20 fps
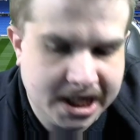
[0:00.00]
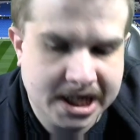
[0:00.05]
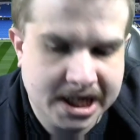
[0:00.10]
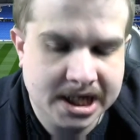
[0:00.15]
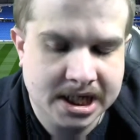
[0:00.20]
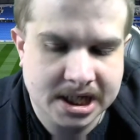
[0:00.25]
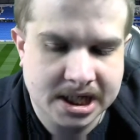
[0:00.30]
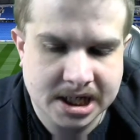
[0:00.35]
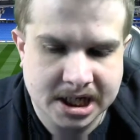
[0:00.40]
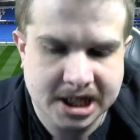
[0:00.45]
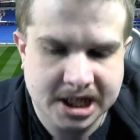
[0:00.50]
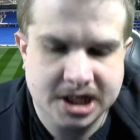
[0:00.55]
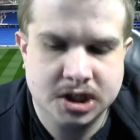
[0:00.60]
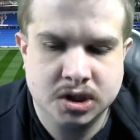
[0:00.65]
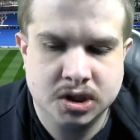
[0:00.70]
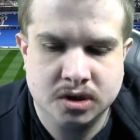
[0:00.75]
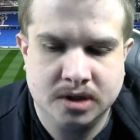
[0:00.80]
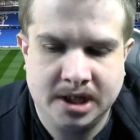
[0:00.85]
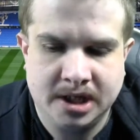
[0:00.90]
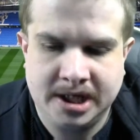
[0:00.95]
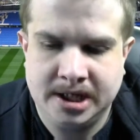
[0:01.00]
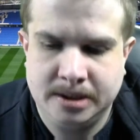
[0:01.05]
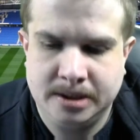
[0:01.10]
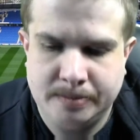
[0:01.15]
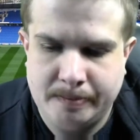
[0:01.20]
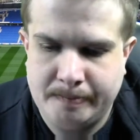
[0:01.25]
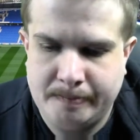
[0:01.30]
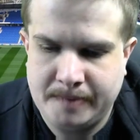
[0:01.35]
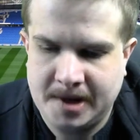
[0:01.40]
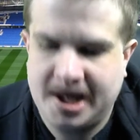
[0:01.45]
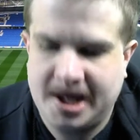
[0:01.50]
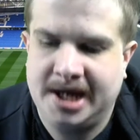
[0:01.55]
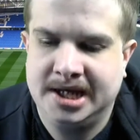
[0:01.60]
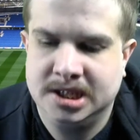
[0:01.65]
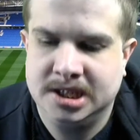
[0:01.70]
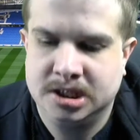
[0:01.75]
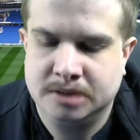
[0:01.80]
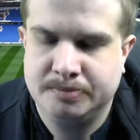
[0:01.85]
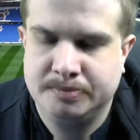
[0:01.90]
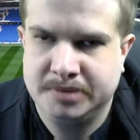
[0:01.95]
literally played the
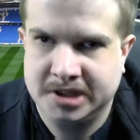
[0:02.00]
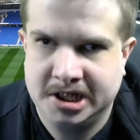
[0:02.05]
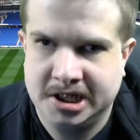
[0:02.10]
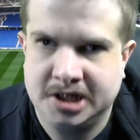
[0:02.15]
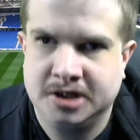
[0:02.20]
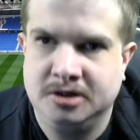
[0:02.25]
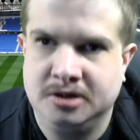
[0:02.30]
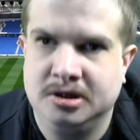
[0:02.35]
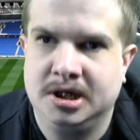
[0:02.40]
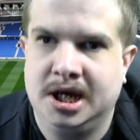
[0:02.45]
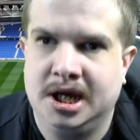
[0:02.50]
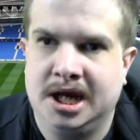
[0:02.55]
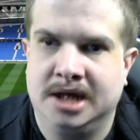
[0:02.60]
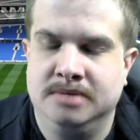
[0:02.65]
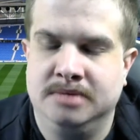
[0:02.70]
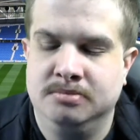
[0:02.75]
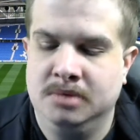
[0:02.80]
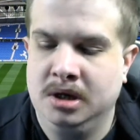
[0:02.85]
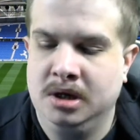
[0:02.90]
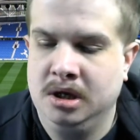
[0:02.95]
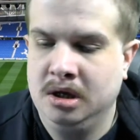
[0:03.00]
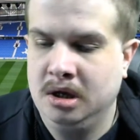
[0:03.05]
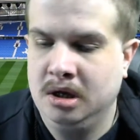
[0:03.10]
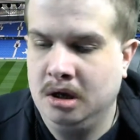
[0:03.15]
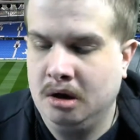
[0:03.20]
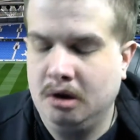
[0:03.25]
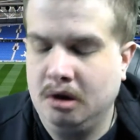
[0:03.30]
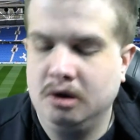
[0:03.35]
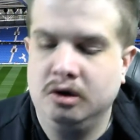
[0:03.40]
possession game. Not